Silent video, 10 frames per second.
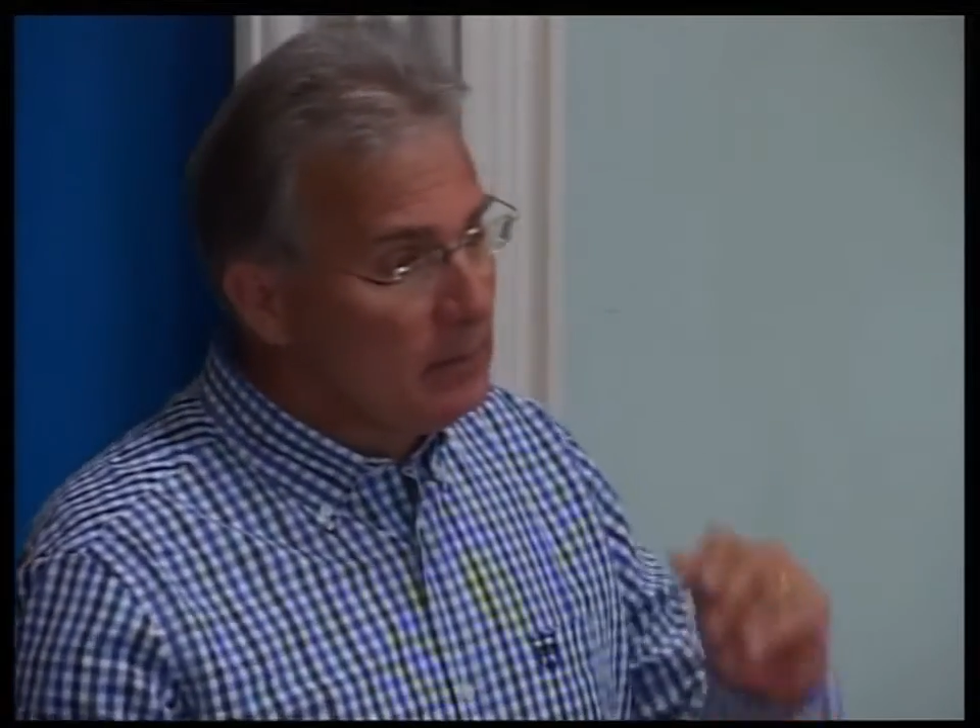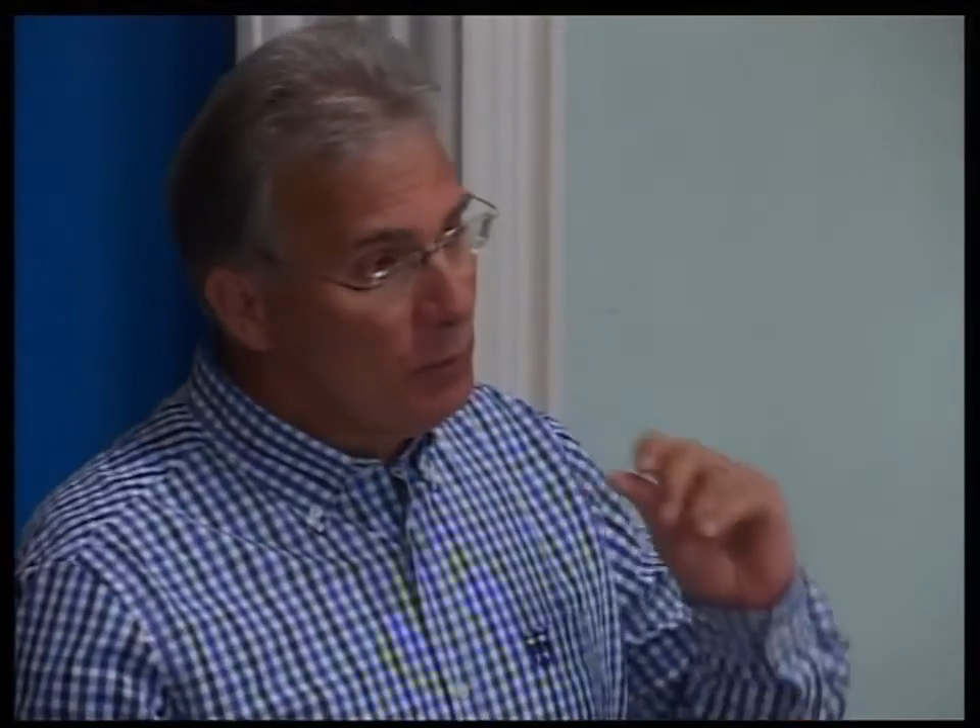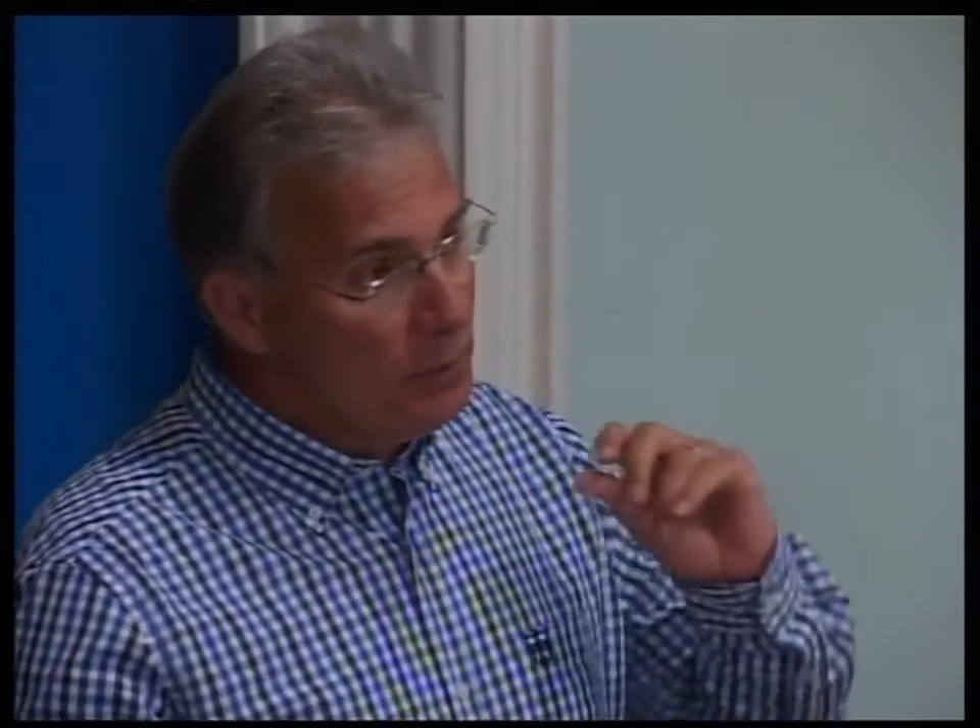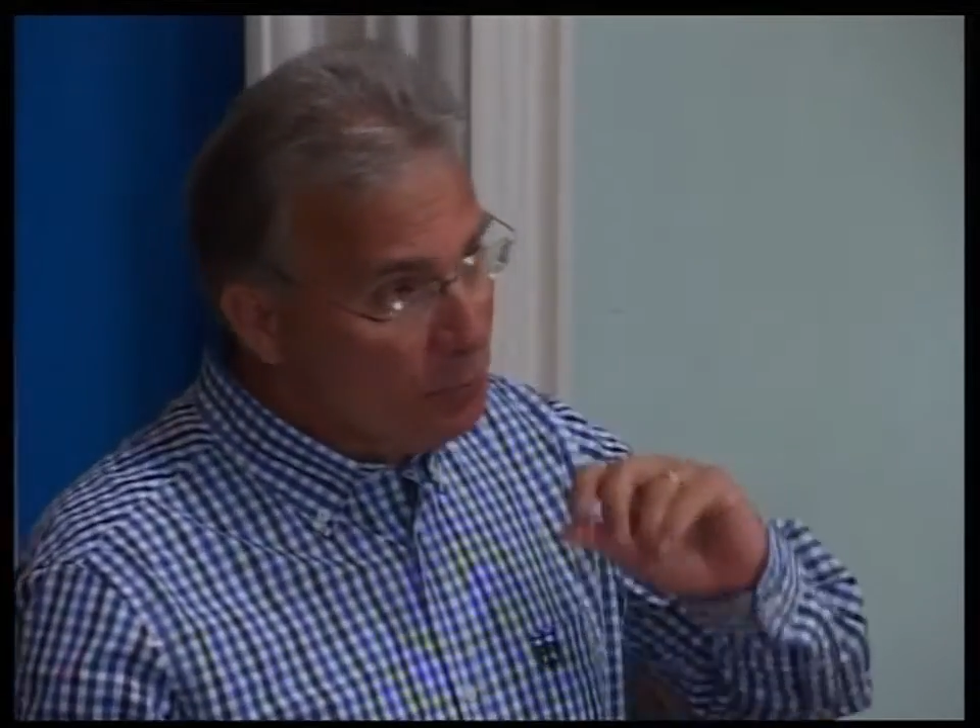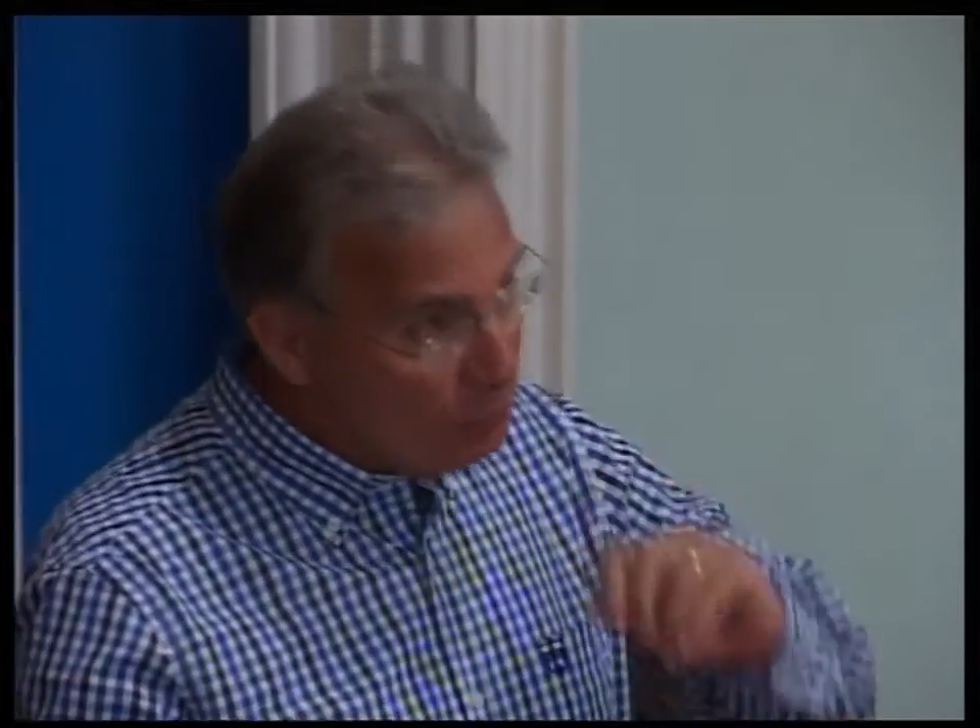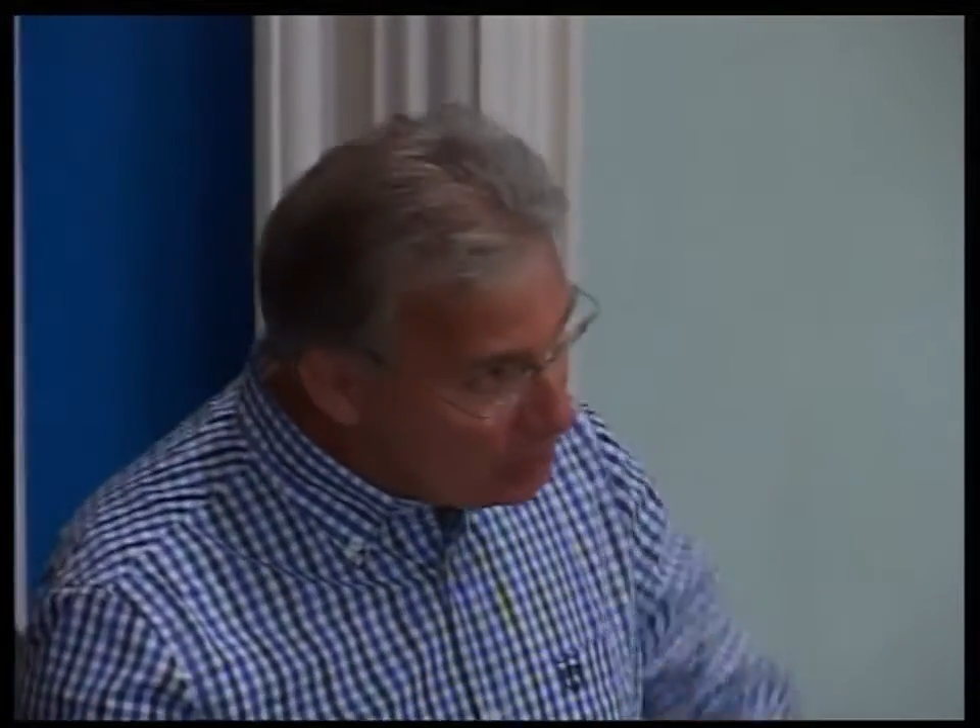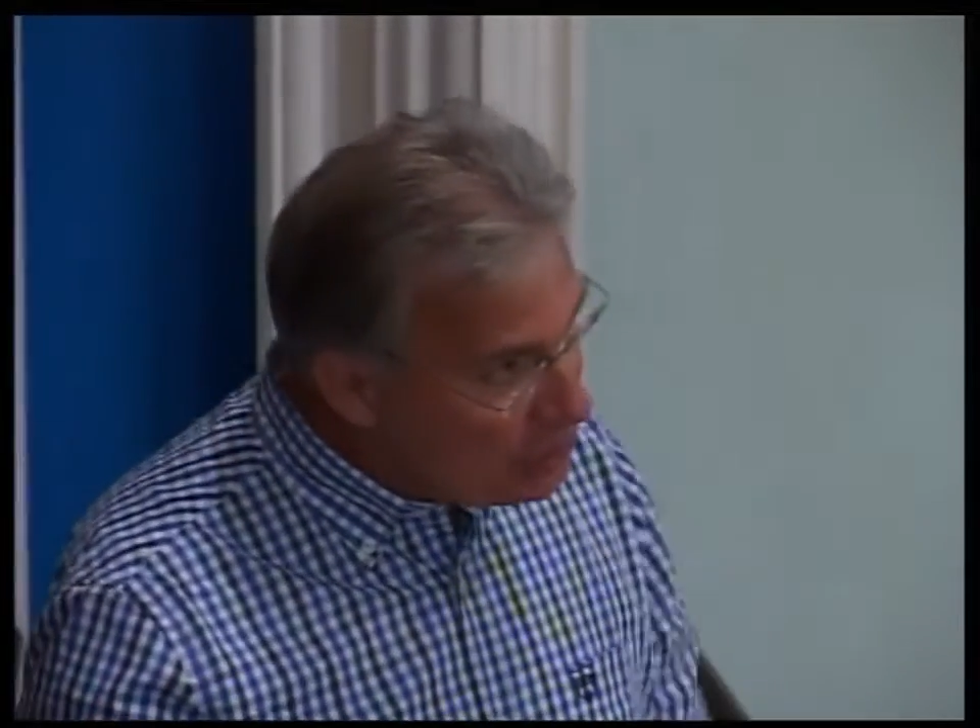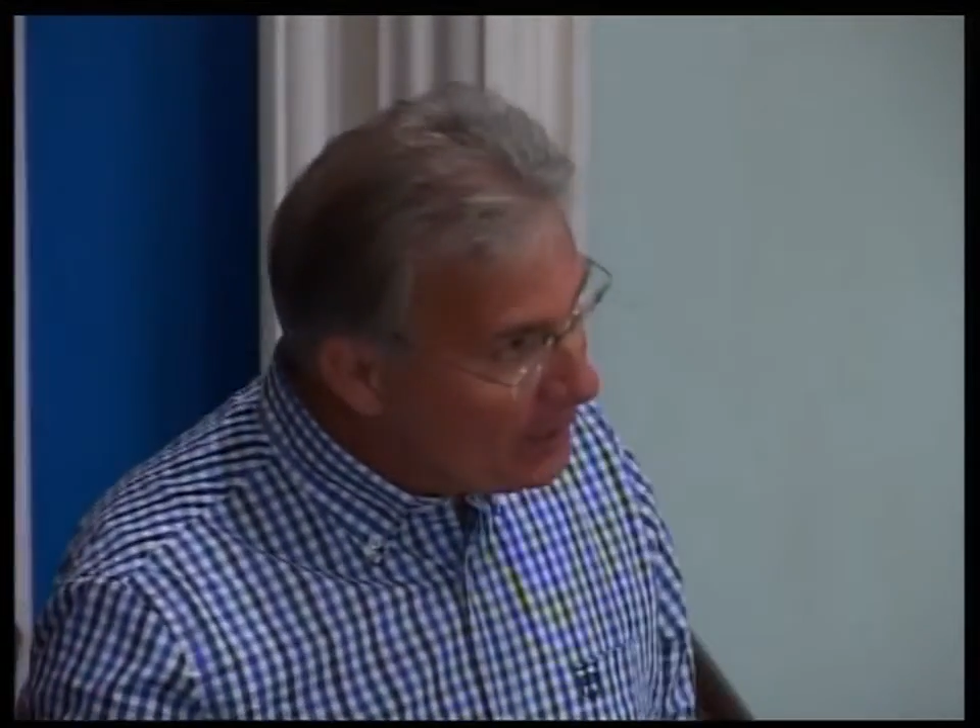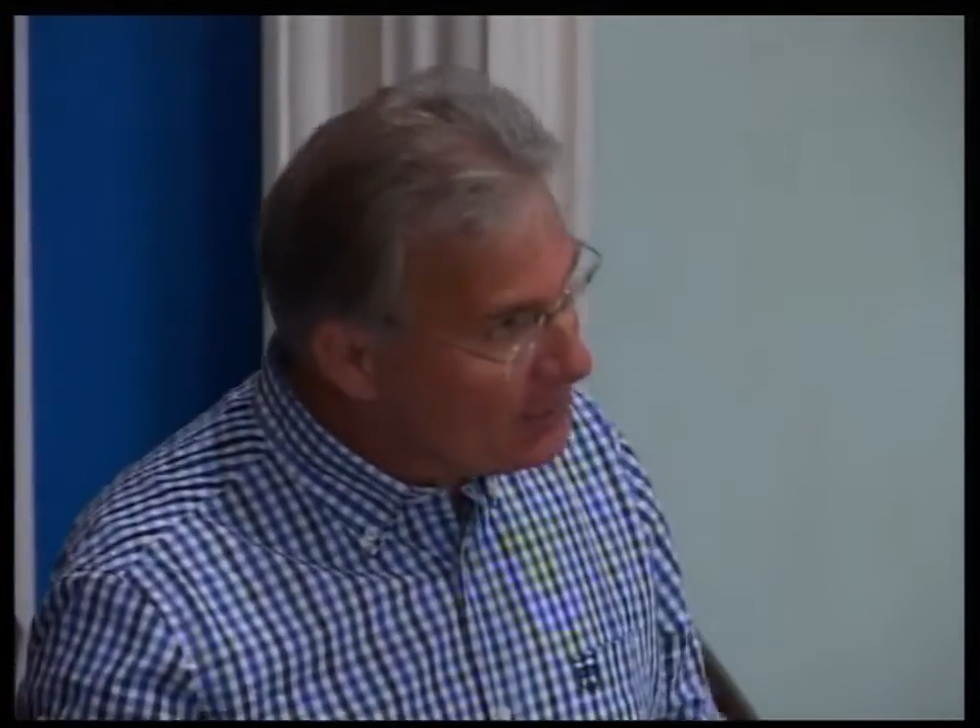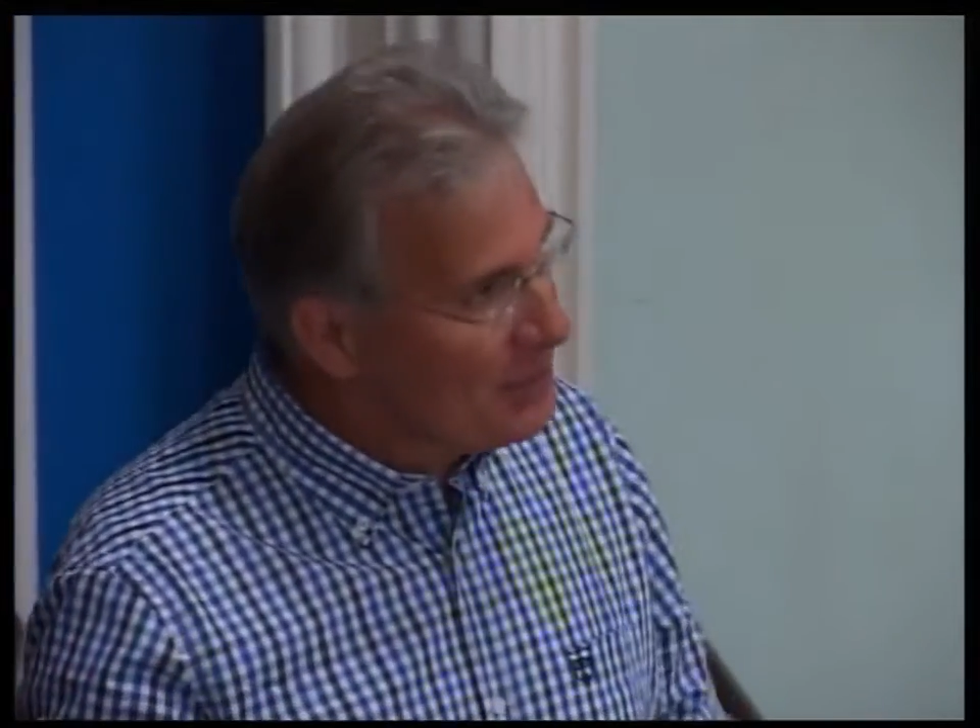with
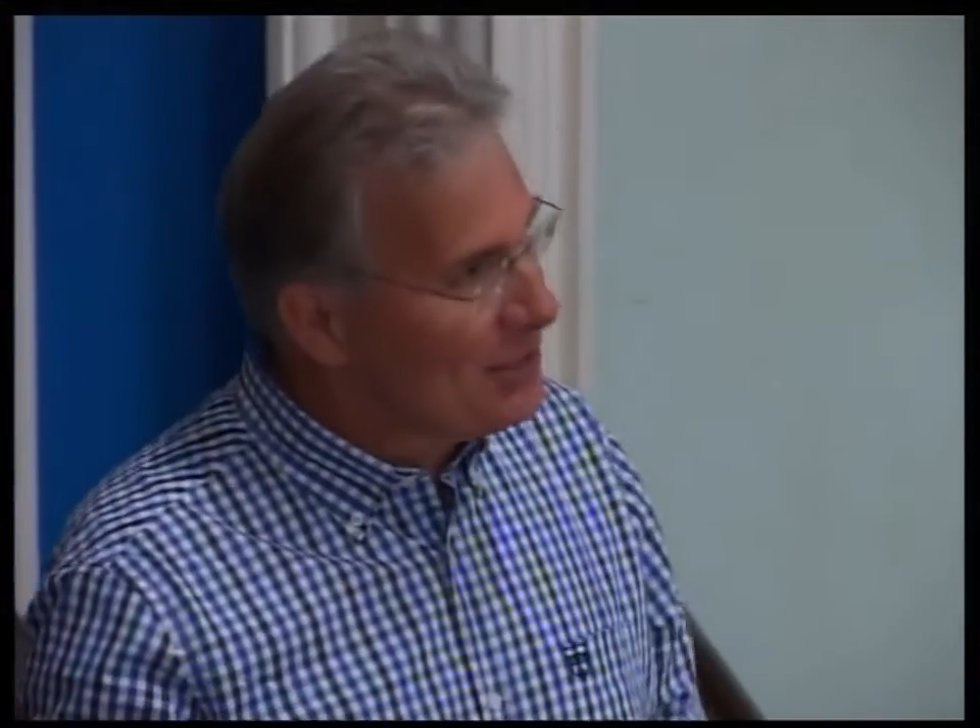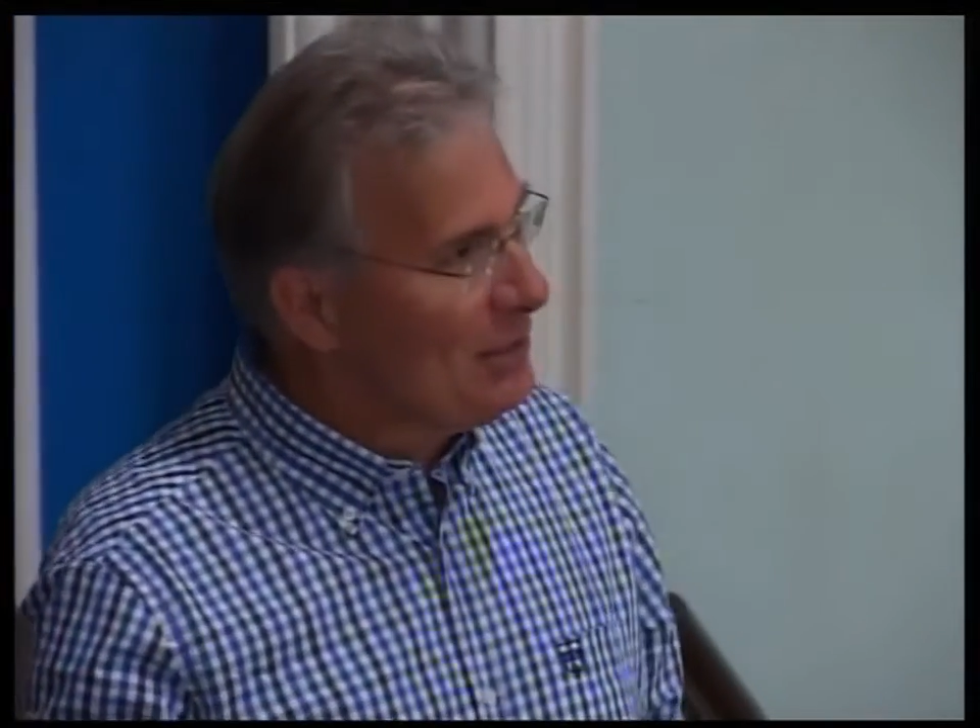projects.